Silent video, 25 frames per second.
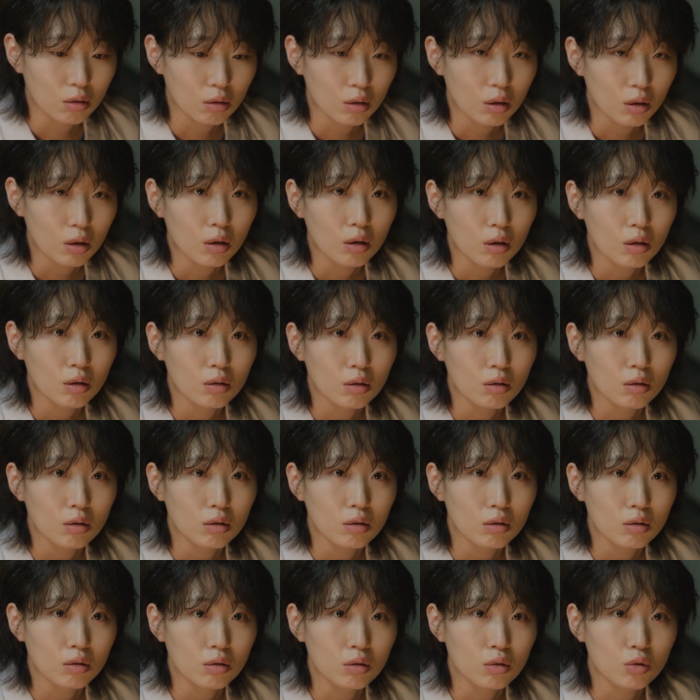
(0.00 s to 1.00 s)
days.
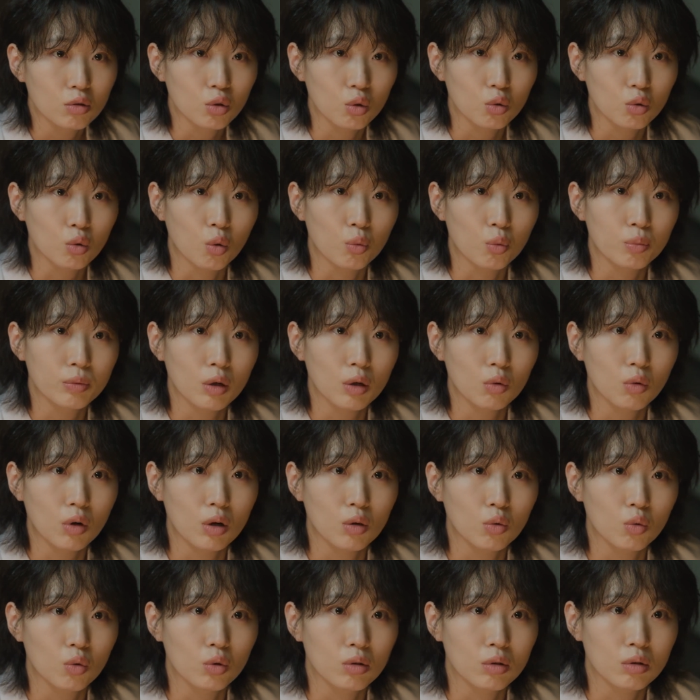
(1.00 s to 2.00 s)
As Joo Hyeri
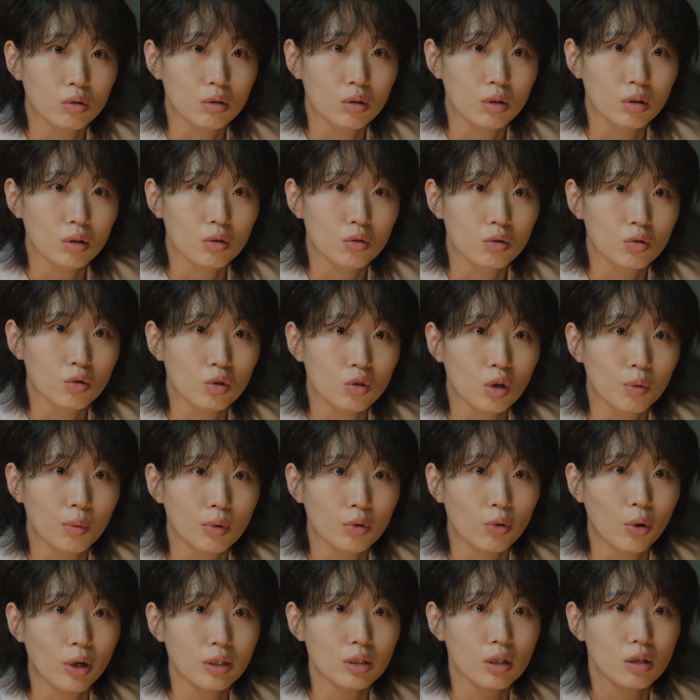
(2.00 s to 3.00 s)
claimed she didn't use
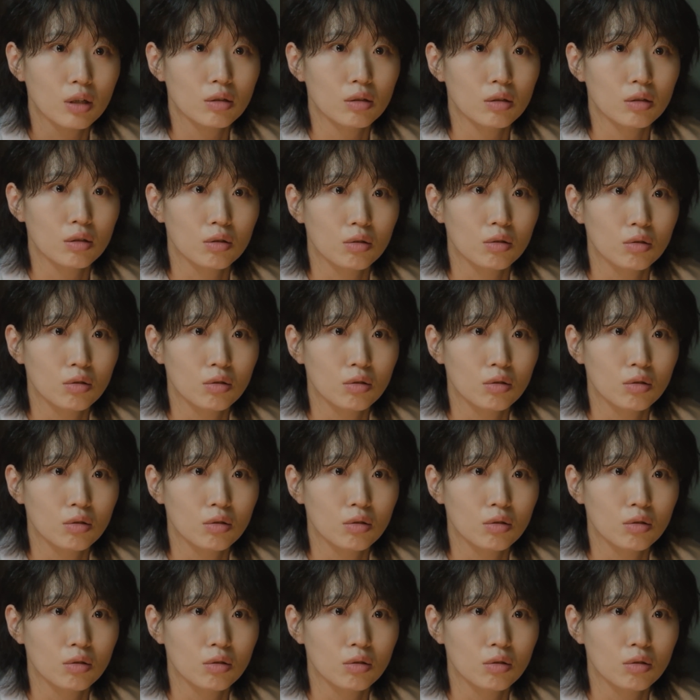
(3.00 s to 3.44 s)
a phone,